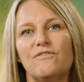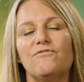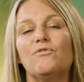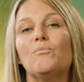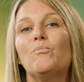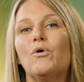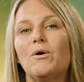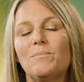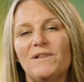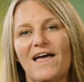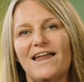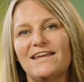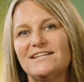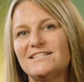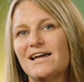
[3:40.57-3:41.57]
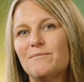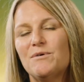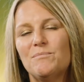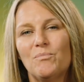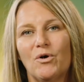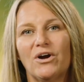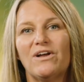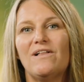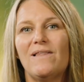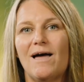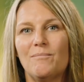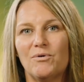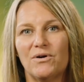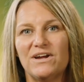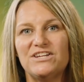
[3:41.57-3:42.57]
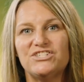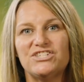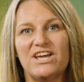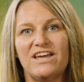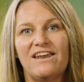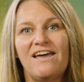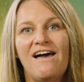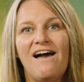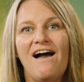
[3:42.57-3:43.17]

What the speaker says: for more planning time and more collaboration.